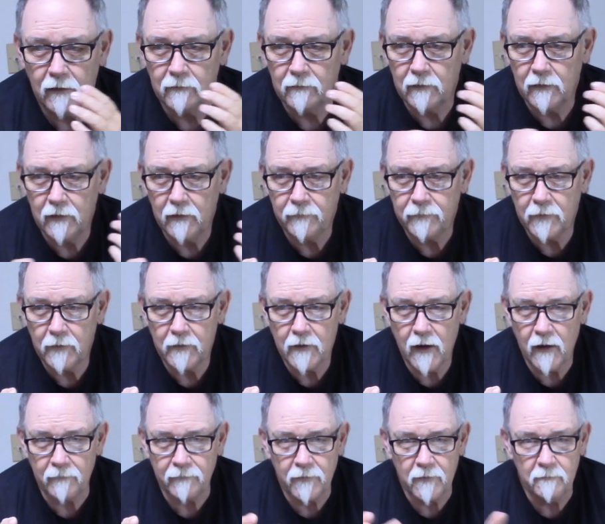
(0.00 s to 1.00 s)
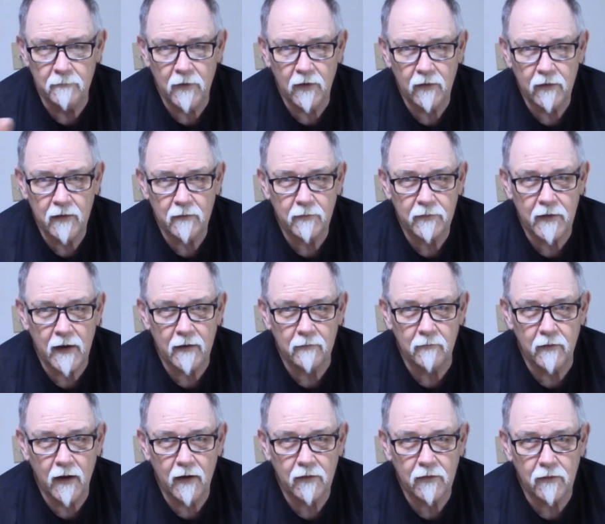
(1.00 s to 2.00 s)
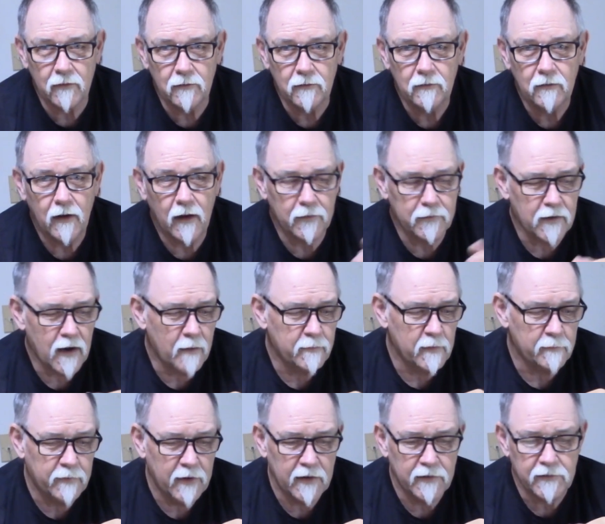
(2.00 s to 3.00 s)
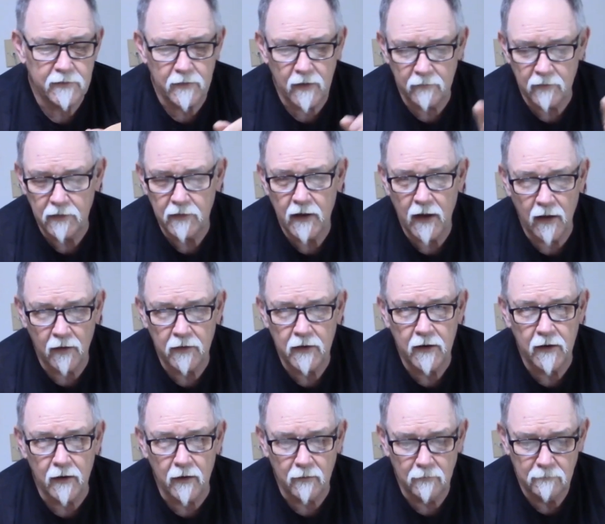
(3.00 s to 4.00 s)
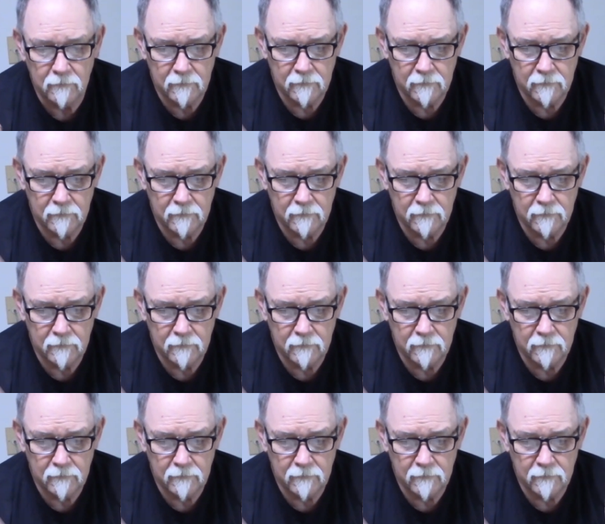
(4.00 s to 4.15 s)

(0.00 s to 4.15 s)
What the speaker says: If you're not familiar with that reticle, I'll drop a picture of it down here.